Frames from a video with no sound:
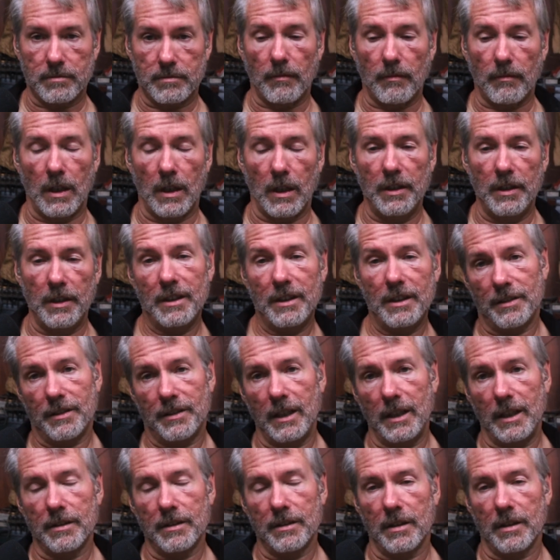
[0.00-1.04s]
These
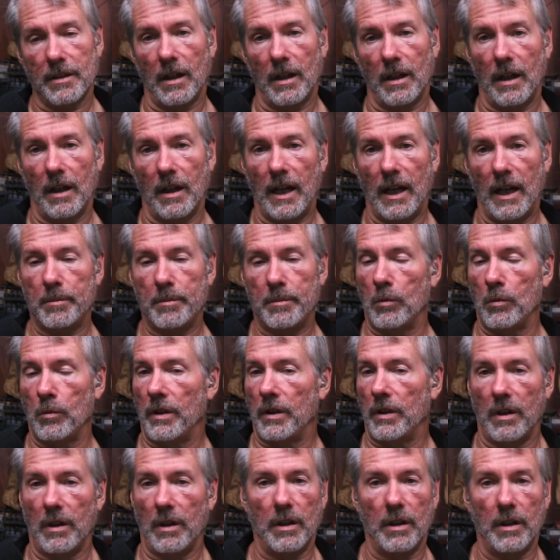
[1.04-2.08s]
things happen
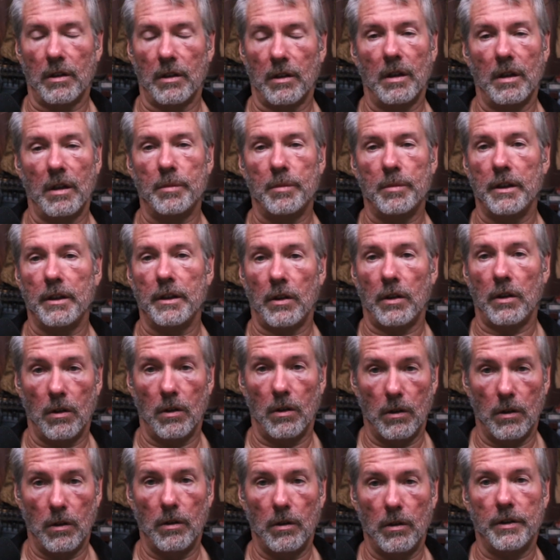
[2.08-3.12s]
with other companies
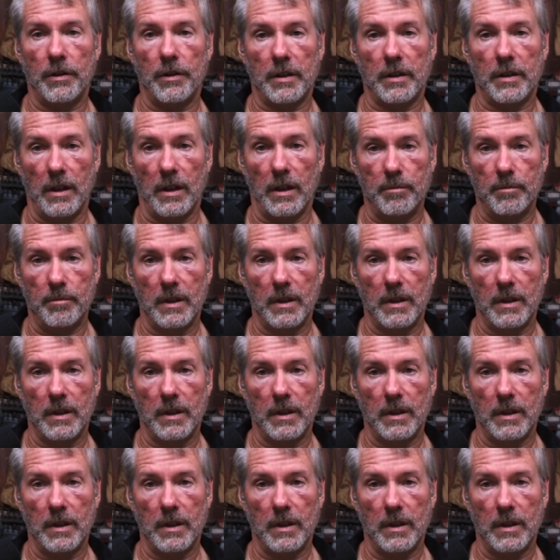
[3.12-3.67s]
all the time.